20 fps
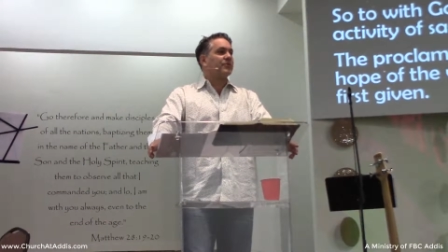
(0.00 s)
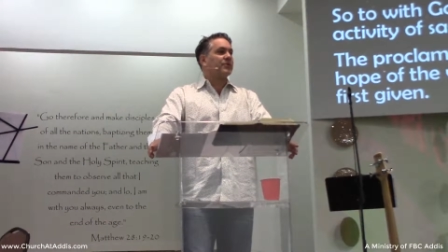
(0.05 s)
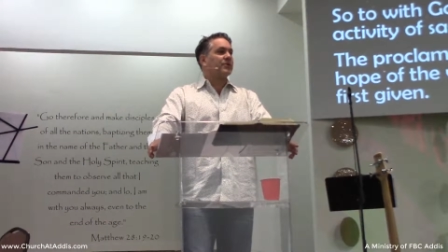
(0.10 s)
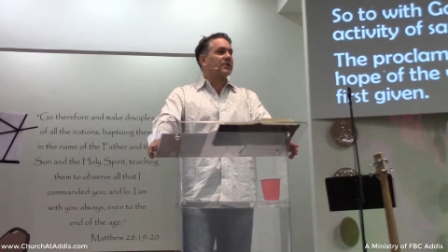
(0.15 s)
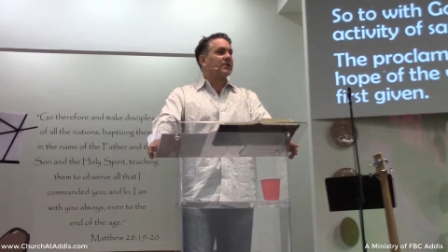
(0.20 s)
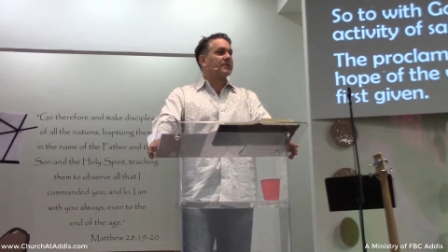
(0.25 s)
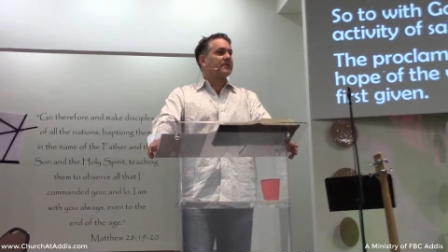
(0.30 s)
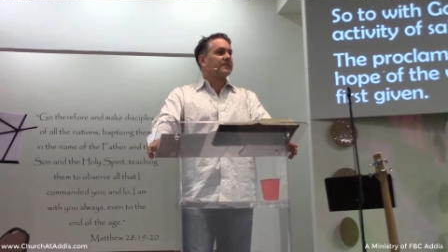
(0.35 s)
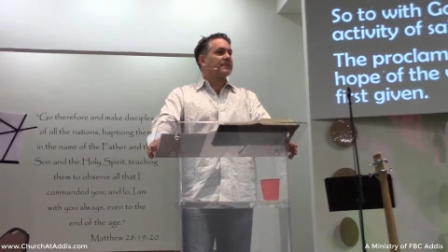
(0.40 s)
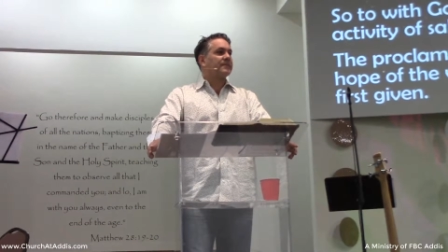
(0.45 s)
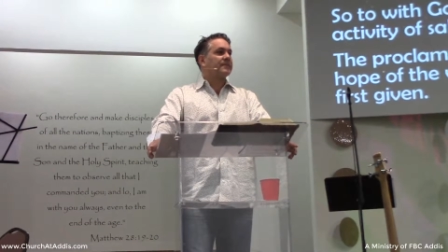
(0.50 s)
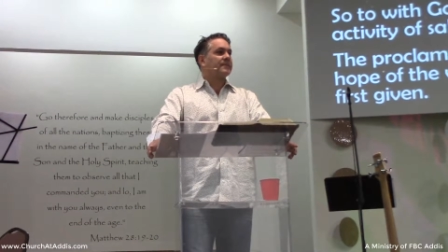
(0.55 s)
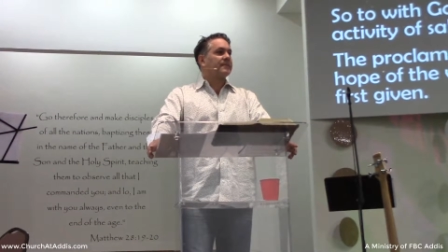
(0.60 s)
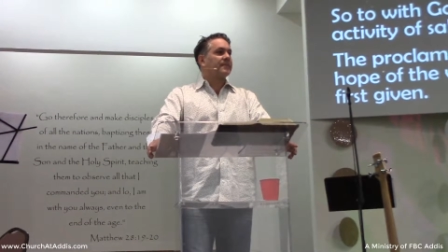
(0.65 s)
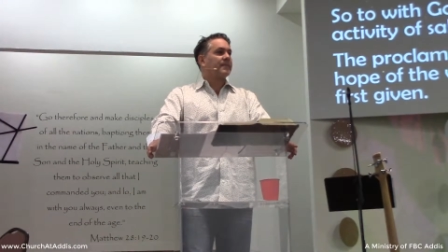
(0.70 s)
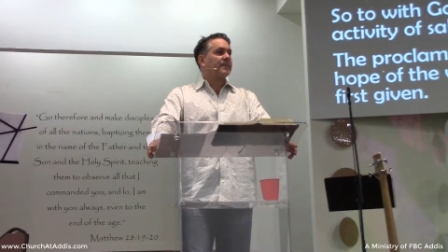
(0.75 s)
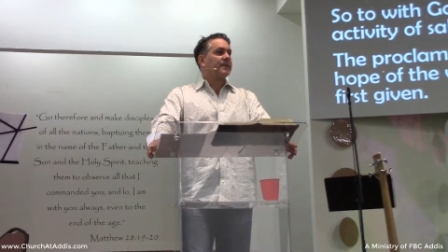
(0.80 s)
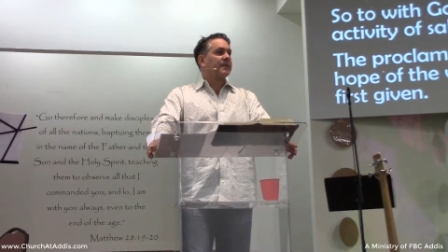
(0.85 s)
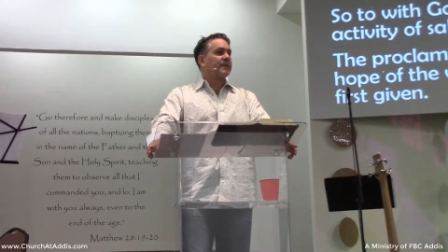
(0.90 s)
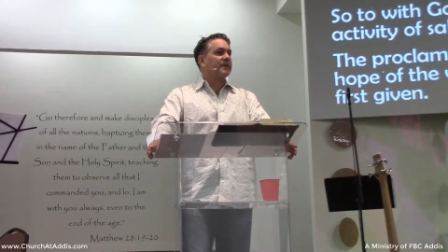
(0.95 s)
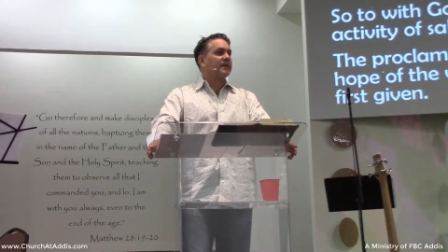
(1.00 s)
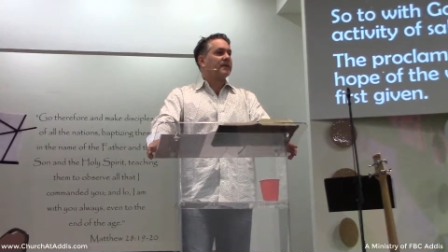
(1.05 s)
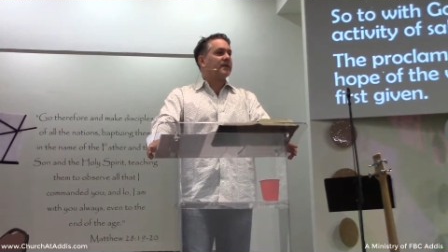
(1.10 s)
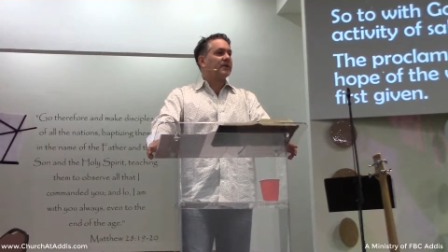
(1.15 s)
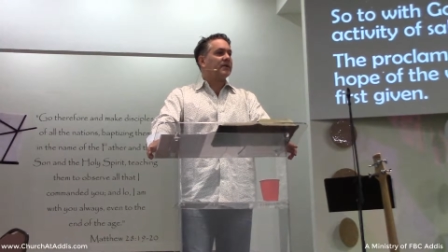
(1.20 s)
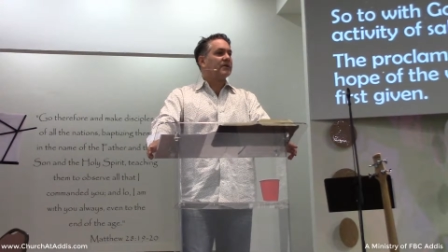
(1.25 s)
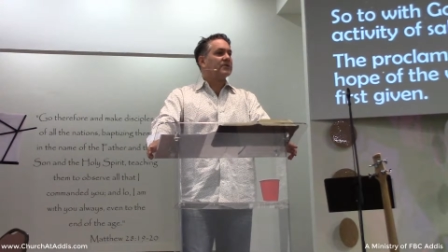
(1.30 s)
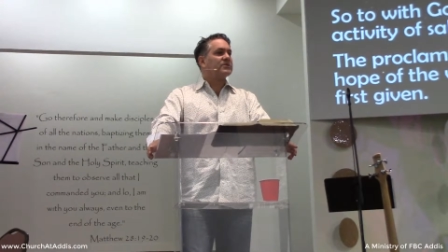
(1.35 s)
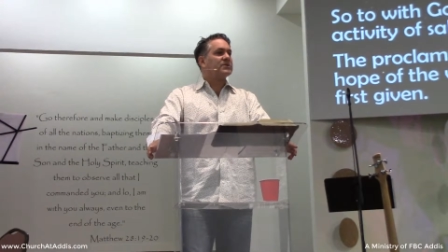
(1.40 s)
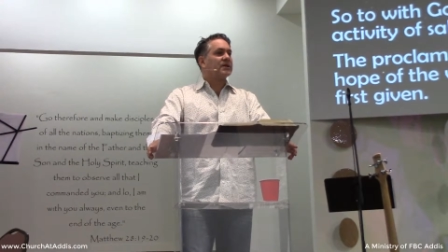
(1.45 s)
you.
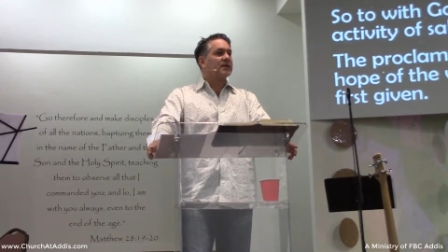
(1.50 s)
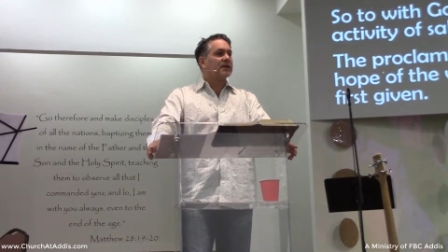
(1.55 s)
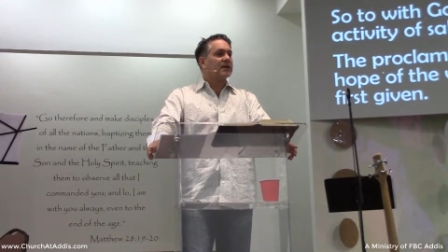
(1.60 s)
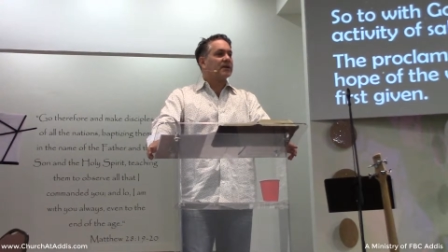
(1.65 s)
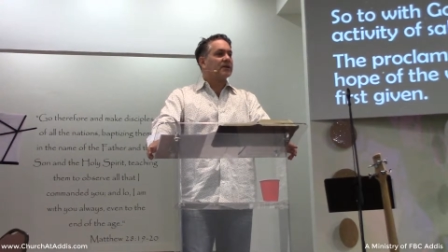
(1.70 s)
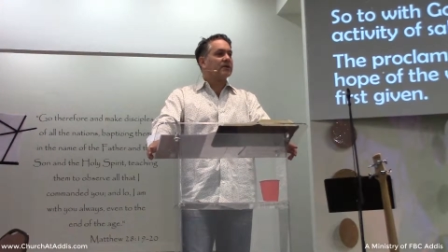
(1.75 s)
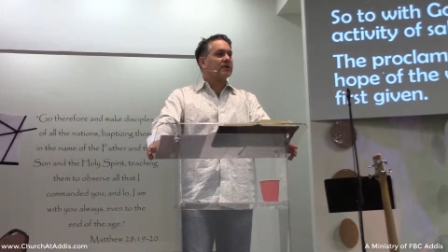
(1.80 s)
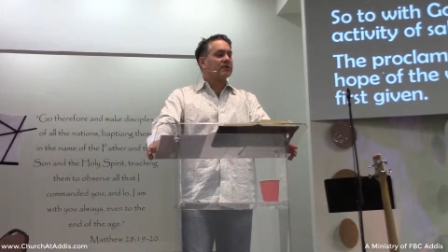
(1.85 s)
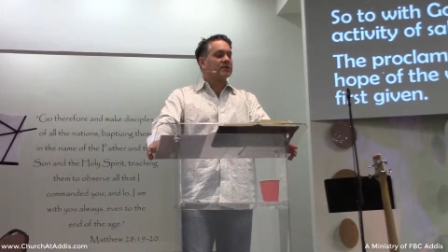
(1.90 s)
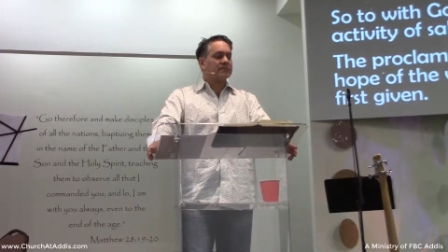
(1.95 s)
Now, here's the kicker.